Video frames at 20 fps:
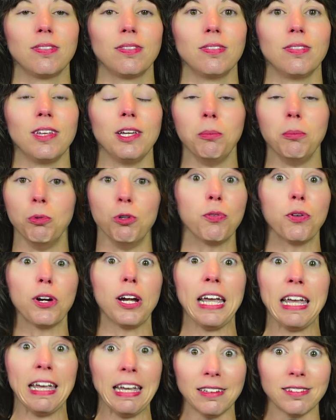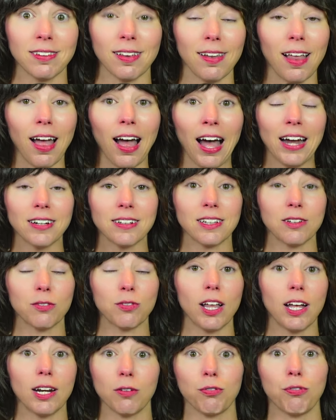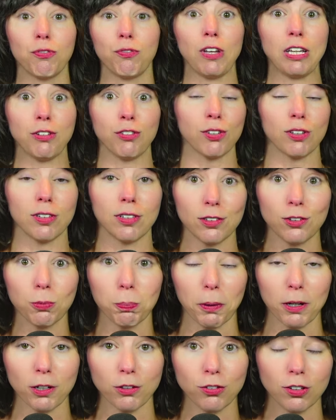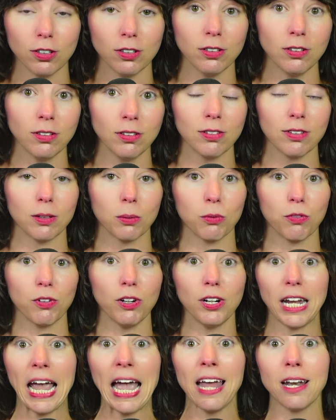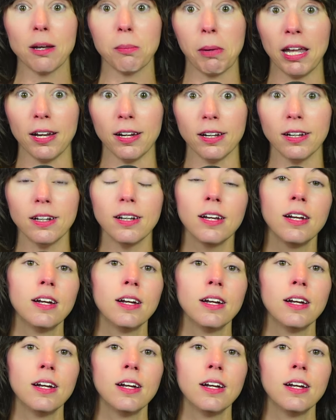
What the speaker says: They'd move their hands a lot, give a lot of facial expressions. They were very animated.